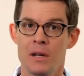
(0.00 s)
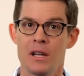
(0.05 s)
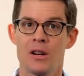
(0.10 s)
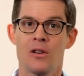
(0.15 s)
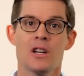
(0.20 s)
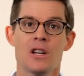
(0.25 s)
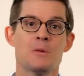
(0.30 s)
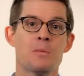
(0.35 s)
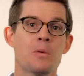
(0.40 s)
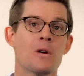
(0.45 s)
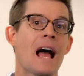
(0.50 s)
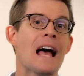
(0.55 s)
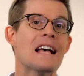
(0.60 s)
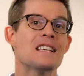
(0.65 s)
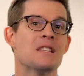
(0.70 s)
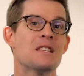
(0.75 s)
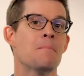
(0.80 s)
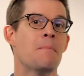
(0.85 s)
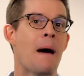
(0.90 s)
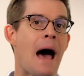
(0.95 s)
But CRISPR
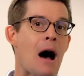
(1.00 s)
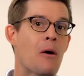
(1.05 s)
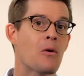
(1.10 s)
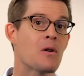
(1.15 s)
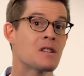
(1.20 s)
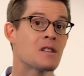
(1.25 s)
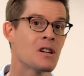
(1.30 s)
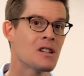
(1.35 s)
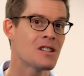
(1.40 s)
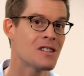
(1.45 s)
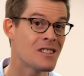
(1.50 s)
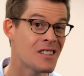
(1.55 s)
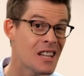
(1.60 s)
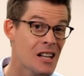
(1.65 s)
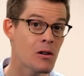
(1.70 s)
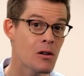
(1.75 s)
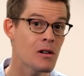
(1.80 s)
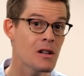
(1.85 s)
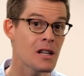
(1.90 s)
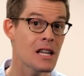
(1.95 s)
has the power to
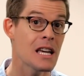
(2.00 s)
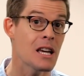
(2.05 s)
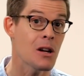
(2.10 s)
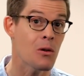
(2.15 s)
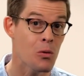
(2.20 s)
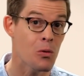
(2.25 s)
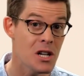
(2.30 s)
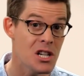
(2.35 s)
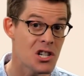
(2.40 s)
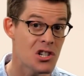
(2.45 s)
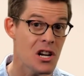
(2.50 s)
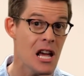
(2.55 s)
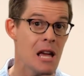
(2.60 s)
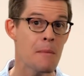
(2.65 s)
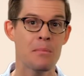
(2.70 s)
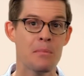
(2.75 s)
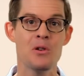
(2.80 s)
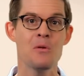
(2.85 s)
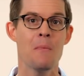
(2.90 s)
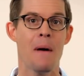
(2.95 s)
literally
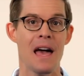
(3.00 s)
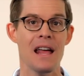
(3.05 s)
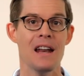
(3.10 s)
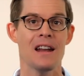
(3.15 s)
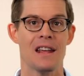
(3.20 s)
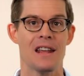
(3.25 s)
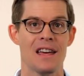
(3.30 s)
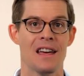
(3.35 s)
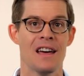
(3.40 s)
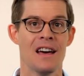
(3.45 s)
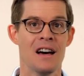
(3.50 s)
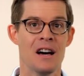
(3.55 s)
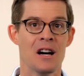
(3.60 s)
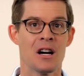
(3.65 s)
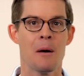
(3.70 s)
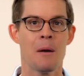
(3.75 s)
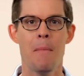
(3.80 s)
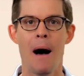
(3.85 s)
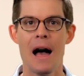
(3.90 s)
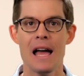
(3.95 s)
reshape humanity,
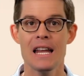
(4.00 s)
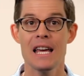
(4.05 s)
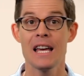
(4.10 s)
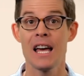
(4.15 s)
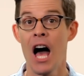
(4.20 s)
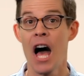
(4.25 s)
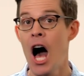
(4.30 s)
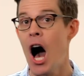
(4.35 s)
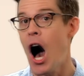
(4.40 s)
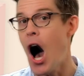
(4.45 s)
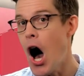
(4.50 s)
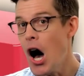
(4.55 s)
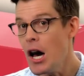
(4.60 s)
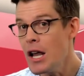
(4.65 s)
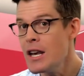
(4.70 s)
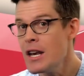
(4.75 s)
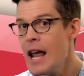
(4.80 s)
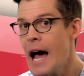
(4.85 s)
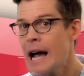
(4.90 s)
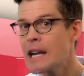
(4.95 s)
combining
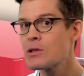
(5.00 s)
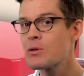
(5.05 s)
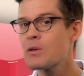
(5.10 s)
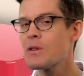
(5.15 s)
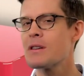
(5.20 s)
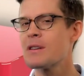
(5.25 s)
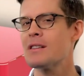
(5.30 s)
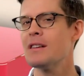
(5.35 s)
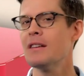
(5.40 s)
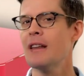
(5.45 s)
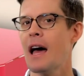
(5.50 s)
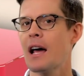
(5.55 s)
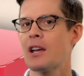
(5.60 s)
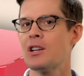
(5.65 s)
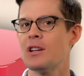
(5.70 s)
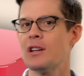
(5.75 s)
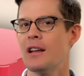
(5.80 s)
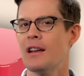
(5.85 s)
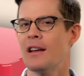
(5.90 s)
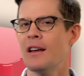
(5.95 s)
unnatural
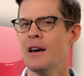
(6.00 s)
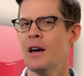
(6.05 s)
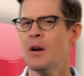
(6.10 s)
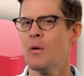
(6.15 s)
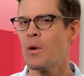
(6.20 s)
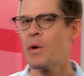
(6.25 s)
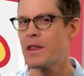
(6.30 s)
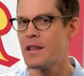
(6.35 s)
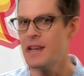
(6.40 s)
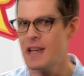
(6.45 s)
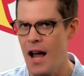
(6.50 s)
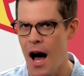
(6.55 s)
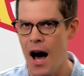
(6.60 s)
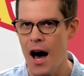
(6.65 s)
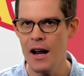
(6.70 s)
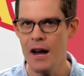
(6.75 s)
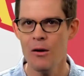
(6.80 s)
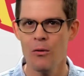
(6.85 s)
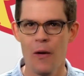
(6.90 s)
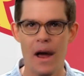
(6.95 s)
selection with
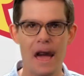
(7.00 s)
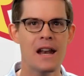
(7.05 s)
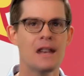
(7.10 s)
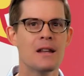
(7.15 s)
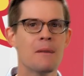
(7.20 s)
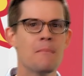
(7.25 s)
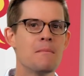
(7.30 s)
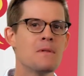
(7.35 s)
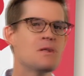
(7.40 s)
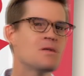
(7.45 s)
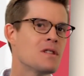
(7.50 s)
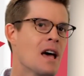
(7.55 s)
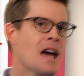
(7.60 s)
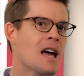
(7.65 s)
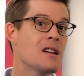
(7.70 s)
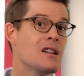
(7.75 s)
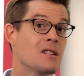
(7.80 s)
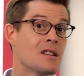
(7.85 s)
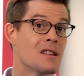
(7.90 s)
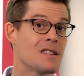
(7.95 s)
non-random
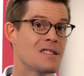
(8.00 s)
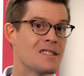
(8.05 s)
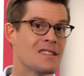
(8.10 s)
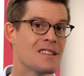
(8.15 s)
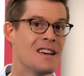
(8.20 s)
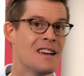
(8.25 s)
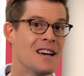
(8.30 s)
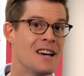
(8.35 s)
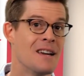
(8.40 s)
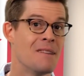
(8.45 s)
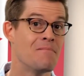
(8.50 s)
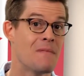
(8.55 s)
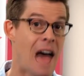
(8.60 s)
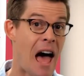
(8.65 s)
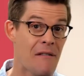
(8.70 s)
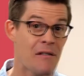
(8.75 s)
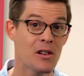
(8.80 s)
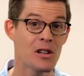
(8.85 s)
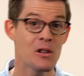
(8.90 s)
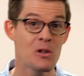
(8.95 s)
mutations.
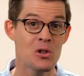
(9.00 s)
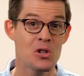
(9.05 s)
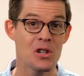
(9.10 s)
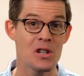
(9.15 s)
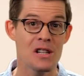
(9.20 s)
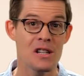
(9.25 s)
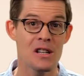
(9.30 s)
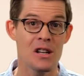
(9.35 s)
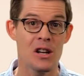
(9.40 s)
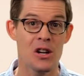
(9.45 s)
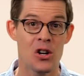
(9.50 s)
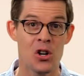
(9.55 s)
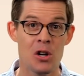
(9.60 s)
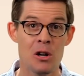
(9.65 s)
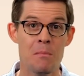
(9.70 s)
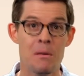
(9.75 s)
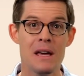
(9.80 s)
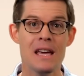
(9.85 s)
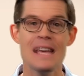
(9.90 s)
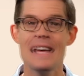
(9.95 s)
Evolution
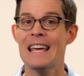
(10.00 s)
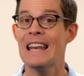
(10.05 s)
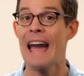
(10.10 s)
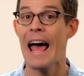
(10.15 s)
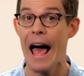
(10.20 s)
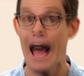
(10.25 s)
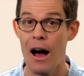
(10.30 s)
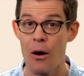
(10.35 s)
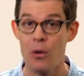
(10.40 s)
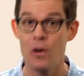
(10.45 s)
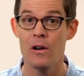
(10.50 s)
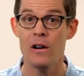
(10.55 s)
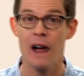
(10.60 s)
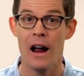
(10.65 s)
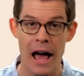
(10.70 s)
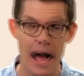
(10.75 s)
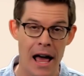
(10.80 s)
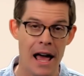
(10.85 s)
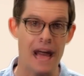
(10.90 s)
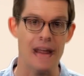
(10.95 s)
could be in our
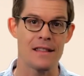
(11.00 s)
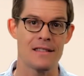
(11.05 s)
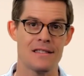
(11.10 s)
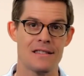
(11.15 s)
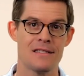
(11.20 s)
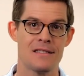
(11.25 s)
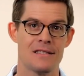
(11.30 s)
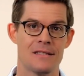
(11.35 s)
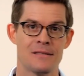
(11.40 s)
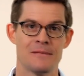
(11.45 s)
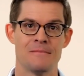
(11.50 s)
hands.